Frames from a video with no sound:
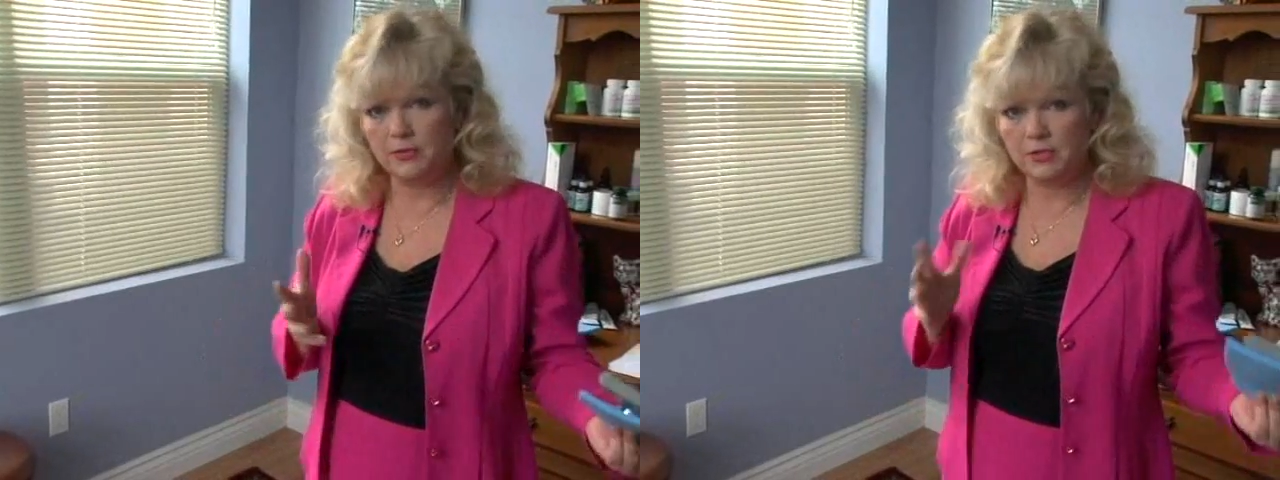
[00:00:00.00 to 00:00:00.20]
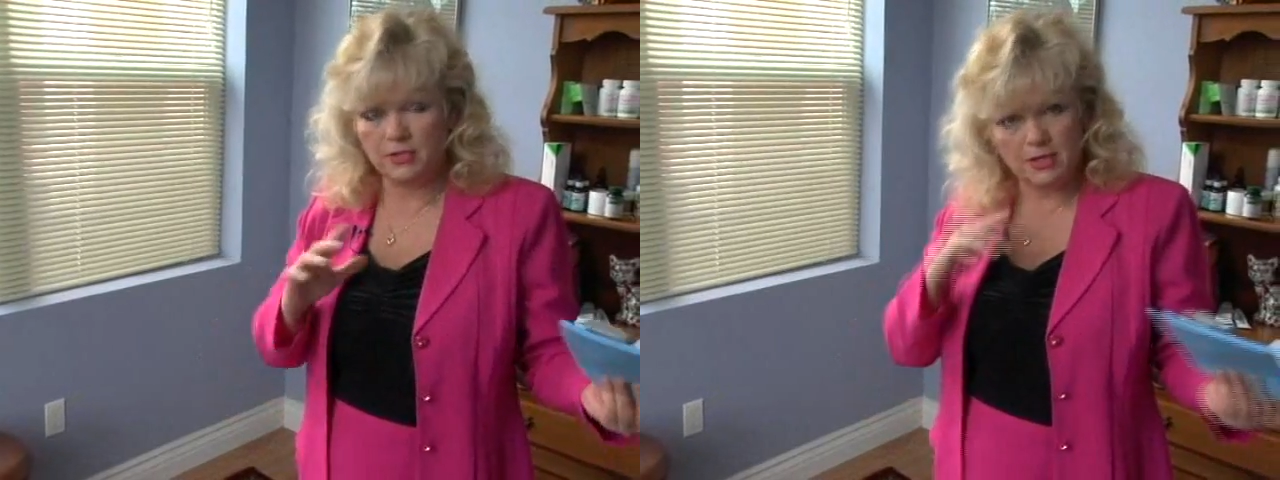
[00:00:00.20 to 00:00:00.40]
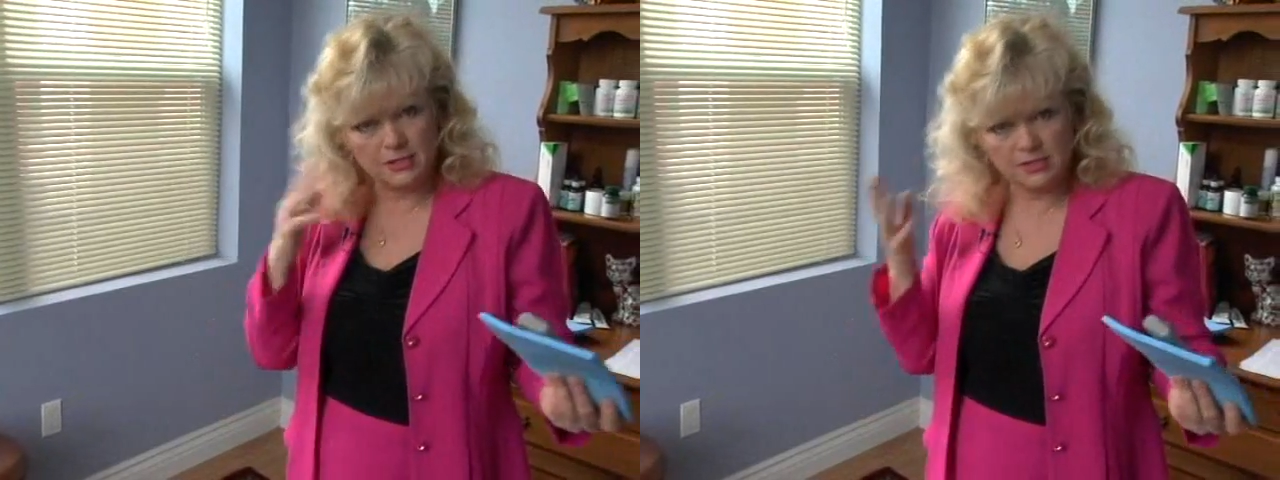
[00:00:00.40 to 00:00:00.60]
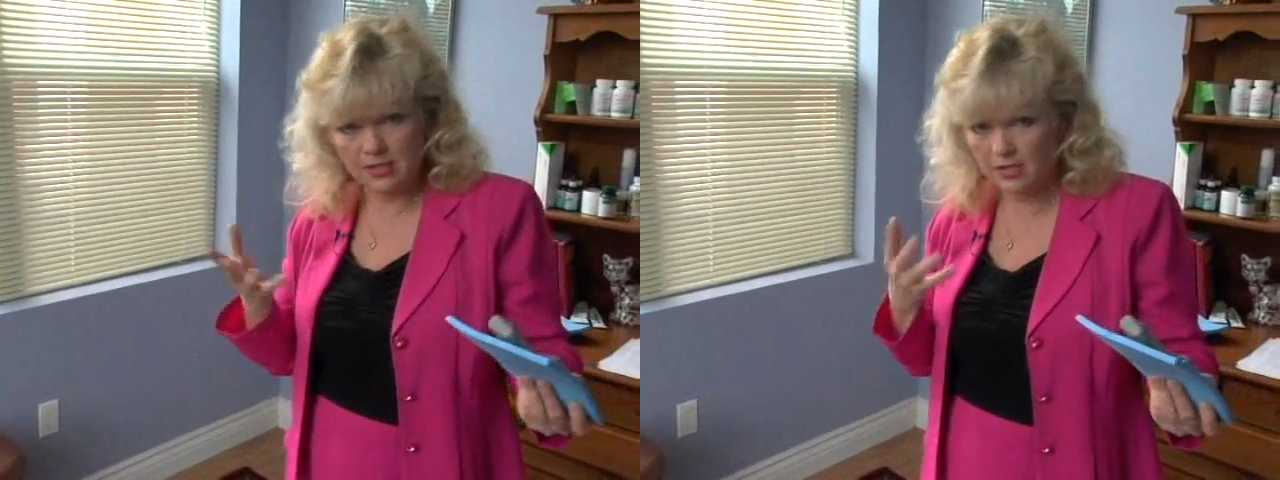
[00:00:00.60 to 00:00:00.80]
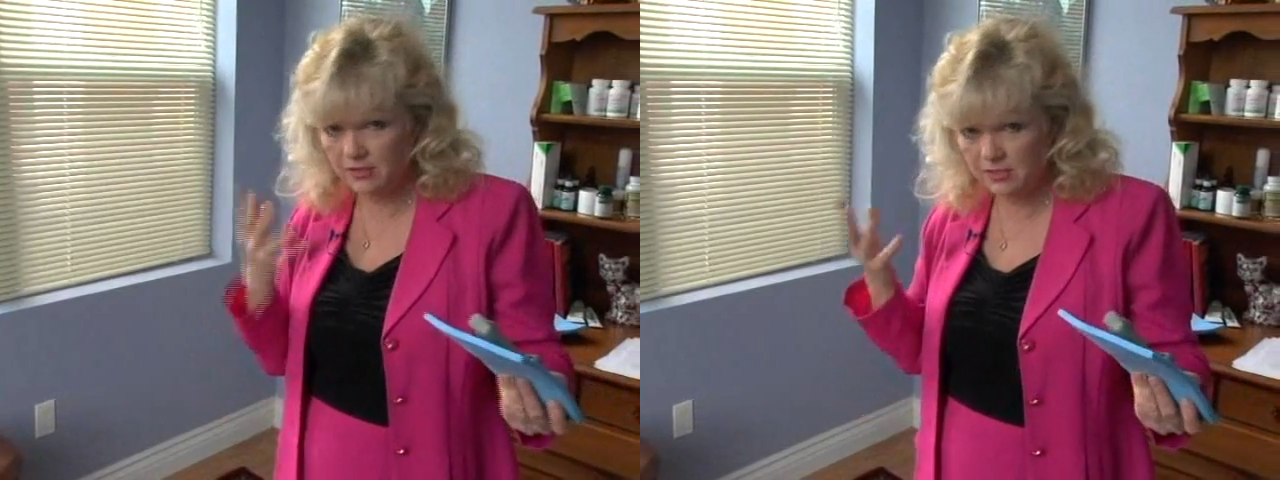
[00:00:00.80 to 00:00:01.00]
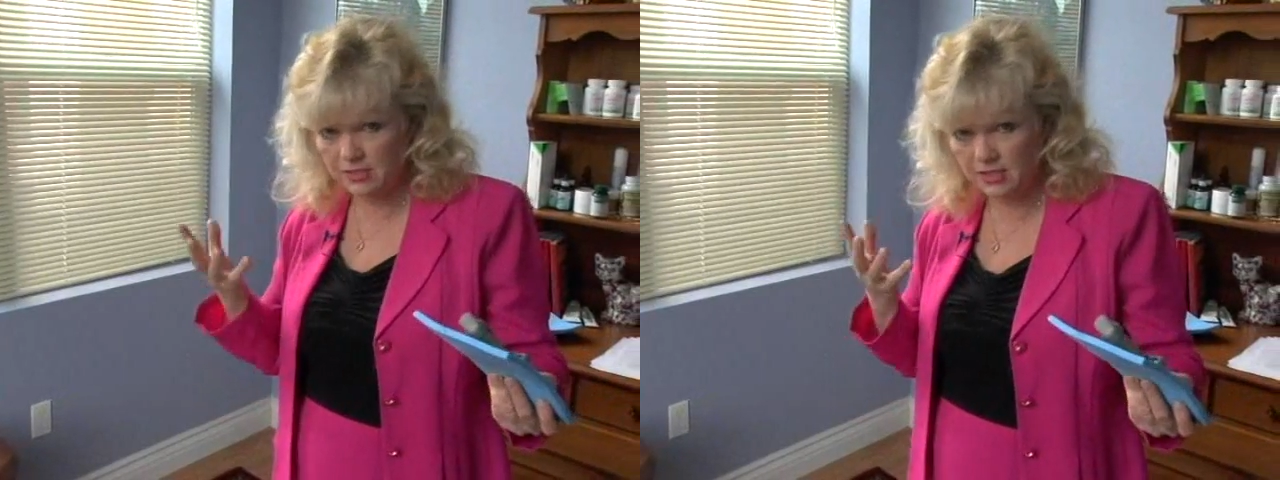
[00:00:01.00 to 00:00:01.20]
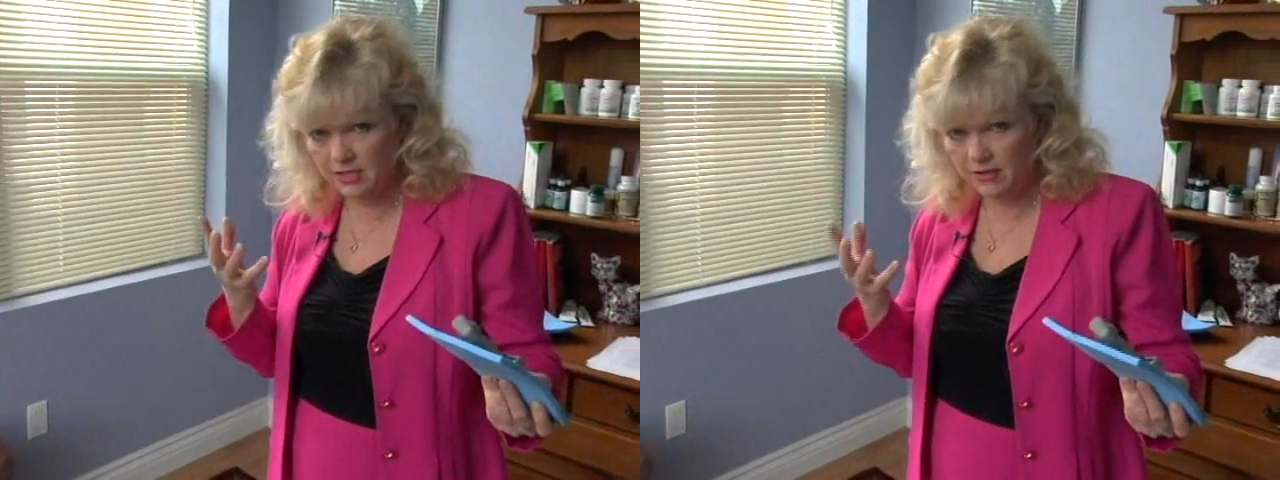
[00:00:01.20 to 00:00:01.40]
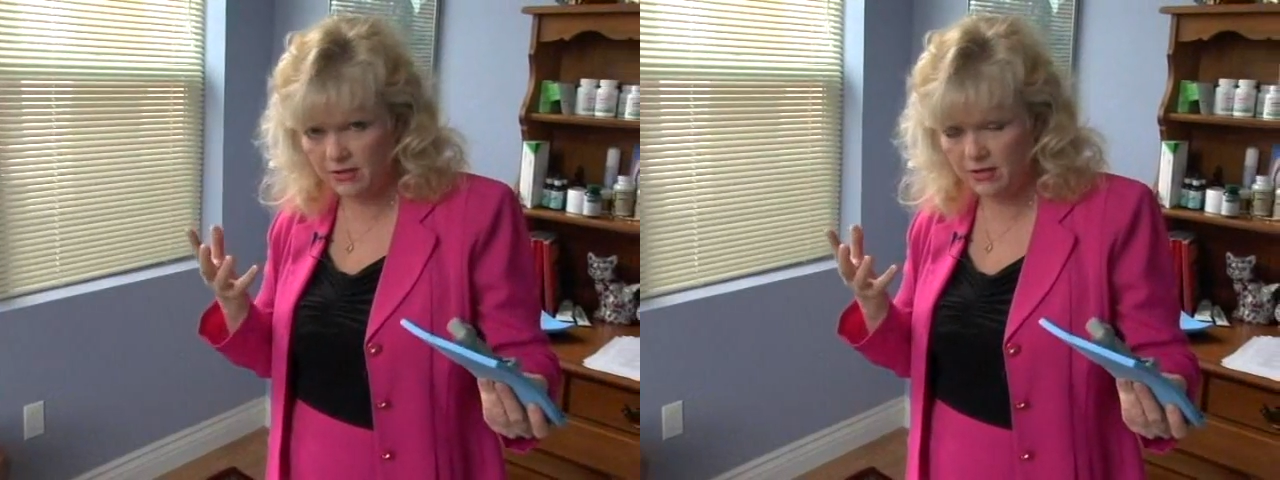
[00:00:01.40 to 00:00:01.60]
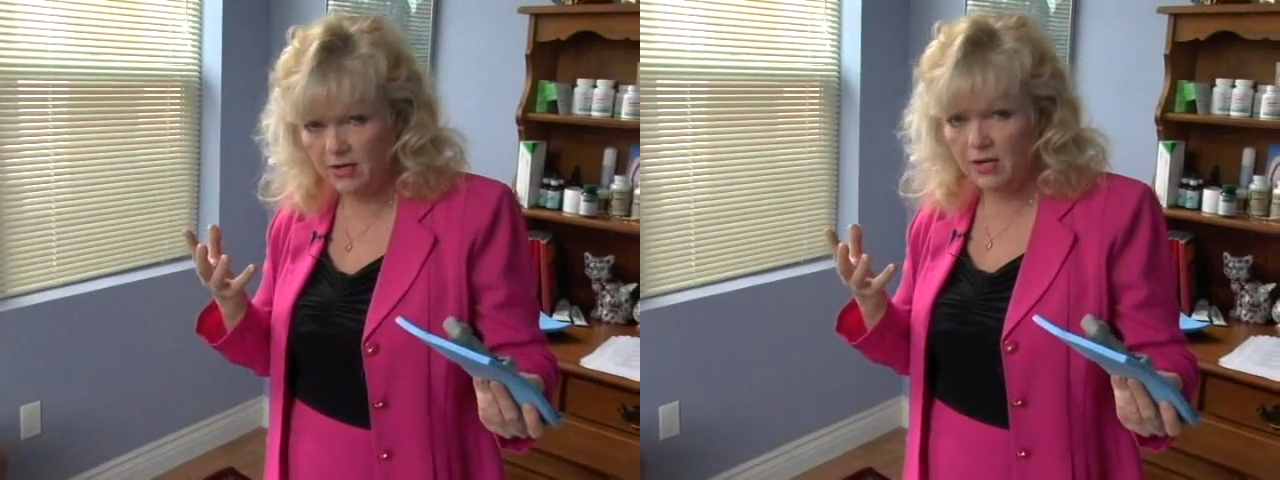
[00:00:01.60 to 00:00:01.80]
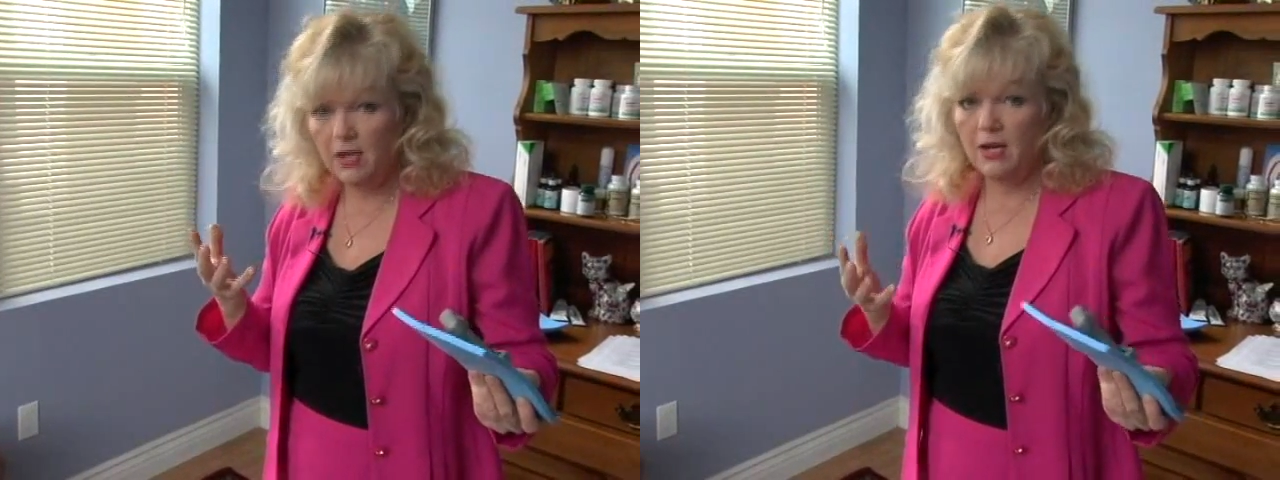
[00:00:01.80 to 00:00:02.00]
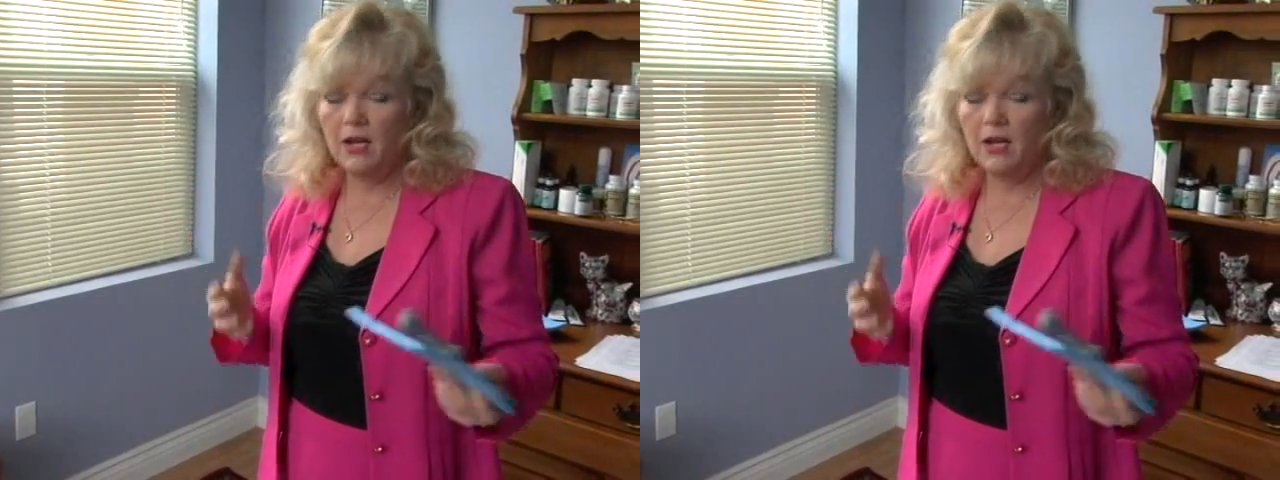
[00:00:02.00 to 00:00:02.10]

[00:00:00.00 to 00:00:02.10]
and you can kind of see how dizzy they are.